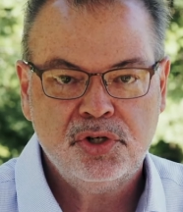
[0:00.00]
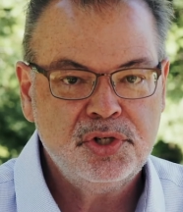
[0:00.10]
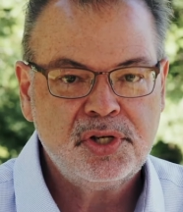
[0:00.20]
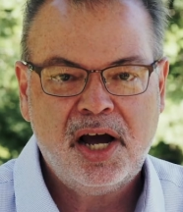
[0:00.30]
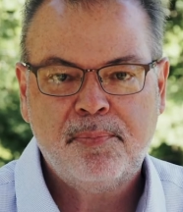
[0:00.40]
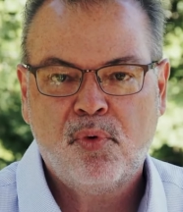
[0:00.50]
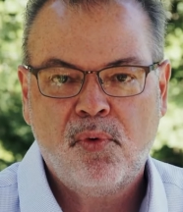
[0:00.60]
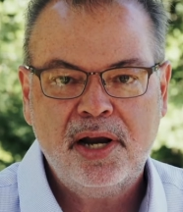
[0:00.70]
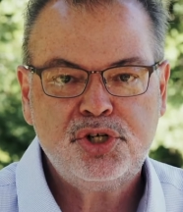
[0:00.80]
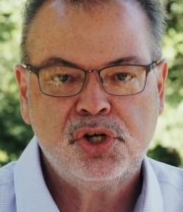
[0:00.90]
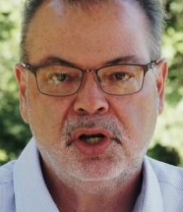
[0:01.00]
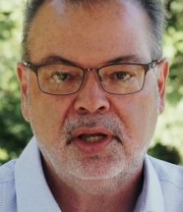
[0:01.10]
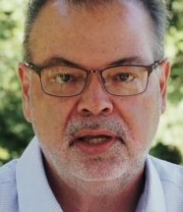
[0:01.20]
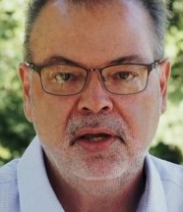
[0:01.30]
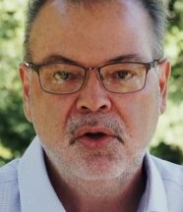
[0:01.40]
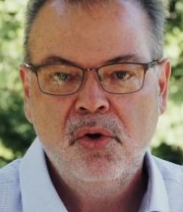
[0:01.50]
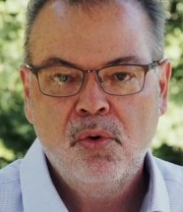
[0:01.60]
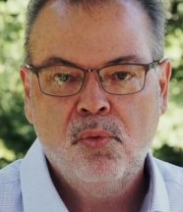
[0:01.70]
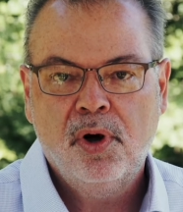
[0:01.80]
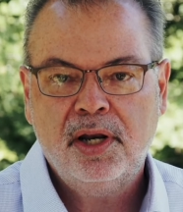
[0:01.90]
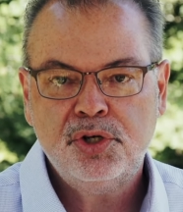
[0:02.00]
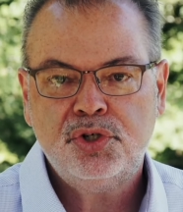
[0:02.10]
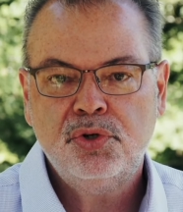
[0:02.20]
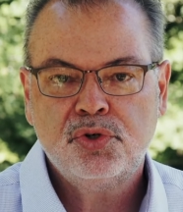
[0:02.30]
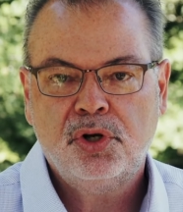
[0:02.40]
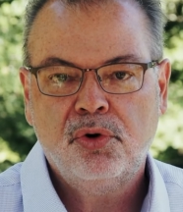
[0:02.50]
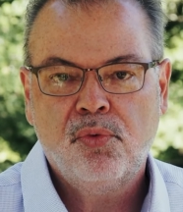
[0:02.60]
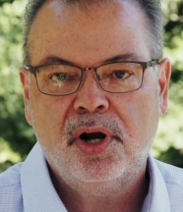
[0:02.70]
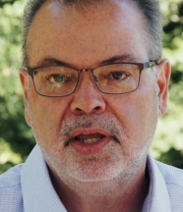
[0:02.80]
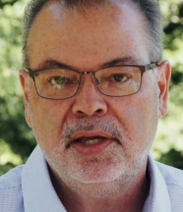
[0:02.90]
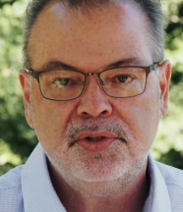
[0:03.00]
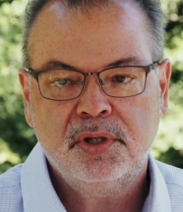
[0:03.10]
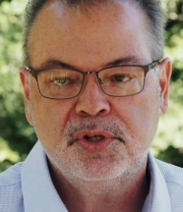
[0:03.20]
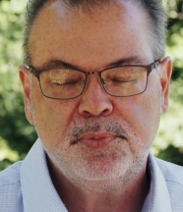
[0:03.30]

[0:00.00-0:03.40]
And just operationally, what issues are you running into?